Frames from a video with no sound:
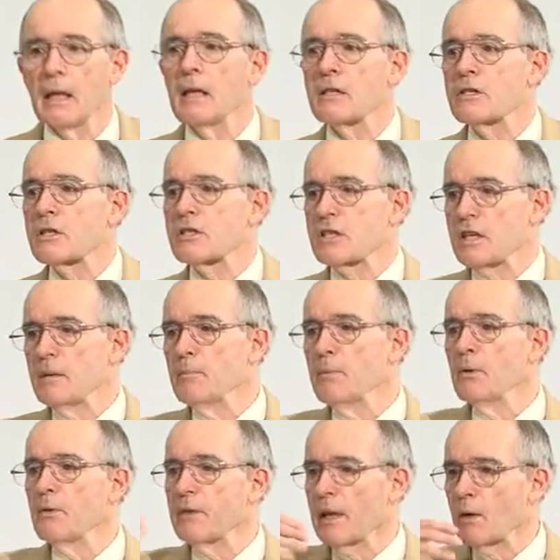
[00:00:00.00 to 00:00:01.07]
It is a
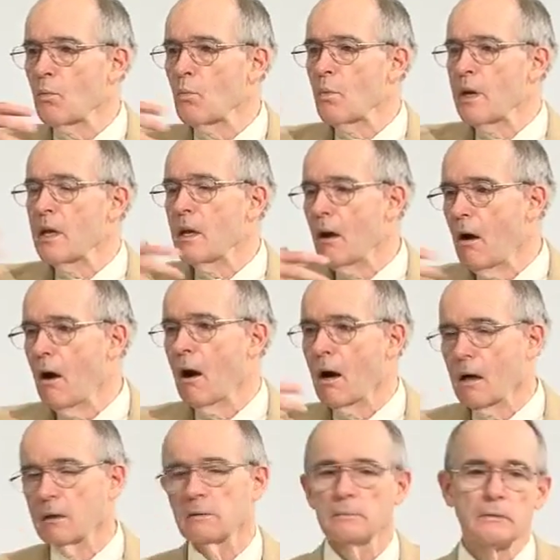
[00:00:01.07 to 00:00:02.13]
symbol that we
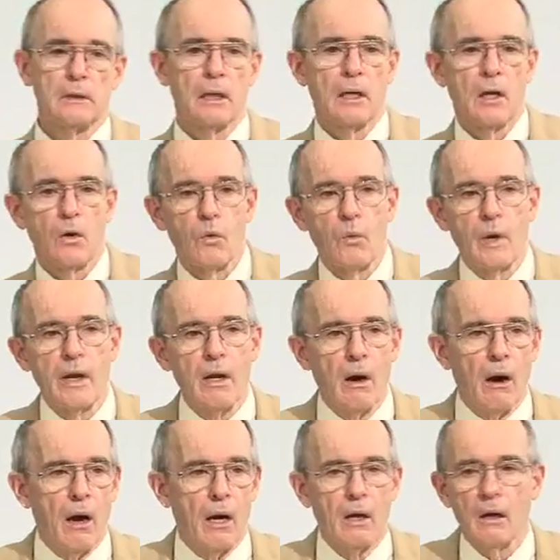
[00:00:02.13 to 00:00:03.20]
are, we
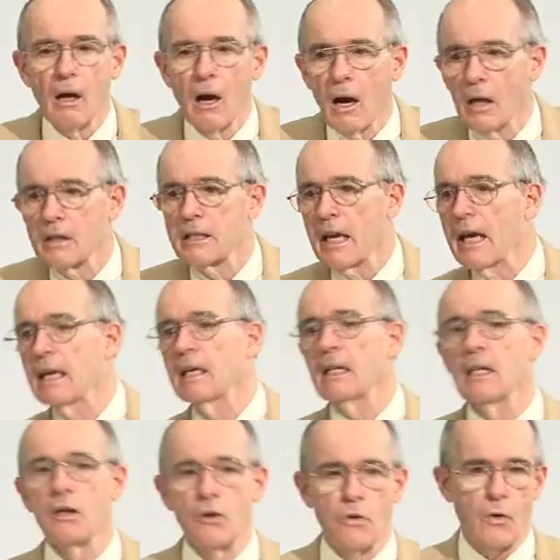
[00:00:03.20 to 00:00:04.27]
are, are
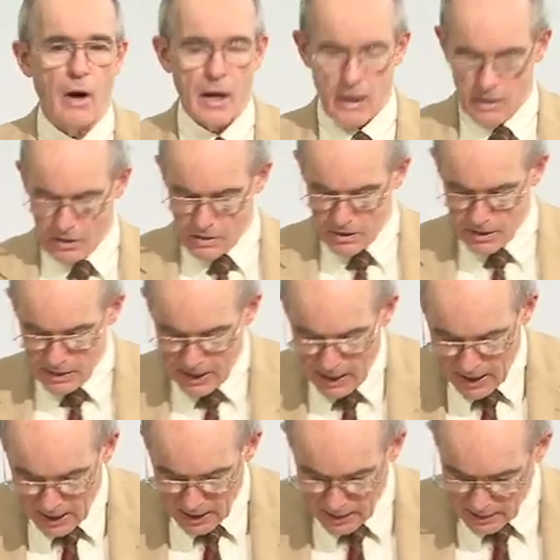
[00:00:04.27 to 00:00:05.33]
taking Christ
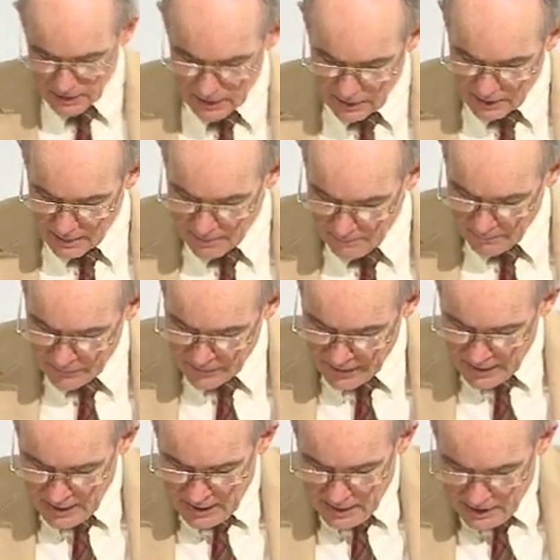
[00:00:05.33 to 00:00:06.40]
and uh,
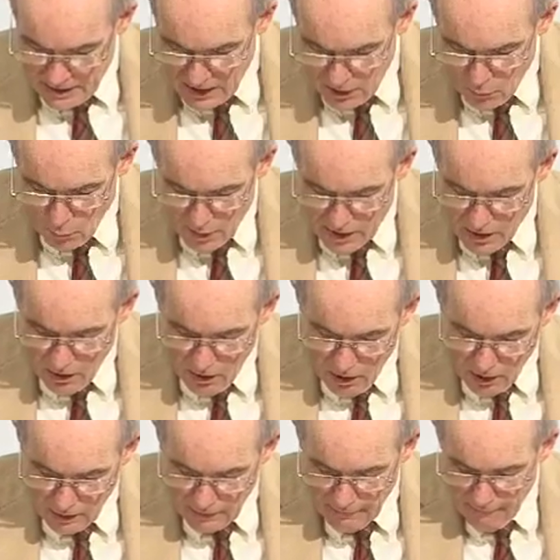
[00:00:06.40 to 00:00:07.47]
uh, we
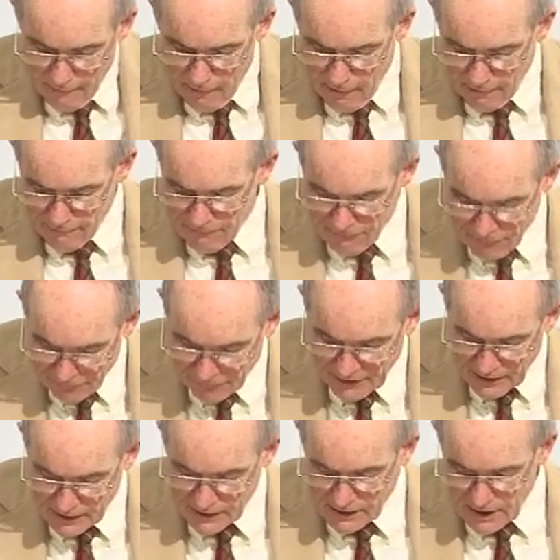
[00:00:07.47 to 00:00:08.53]
are, are
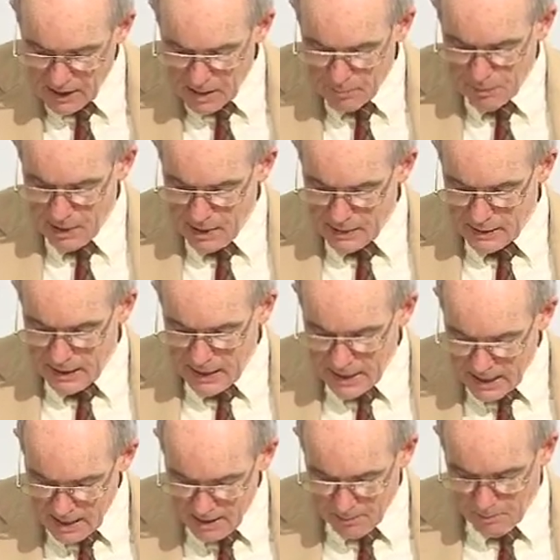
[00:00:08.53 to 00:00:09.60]
feeding upon
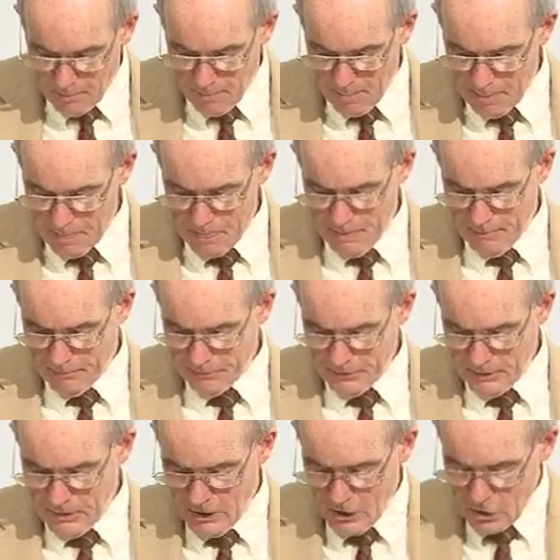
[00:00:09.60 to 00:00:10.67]
Him.
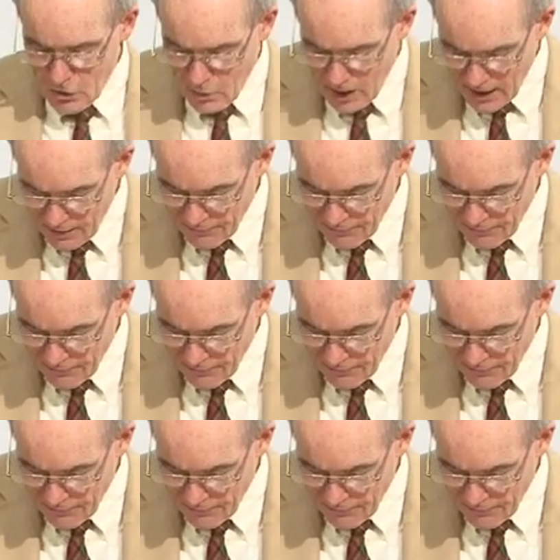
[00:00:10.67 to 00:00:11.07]
You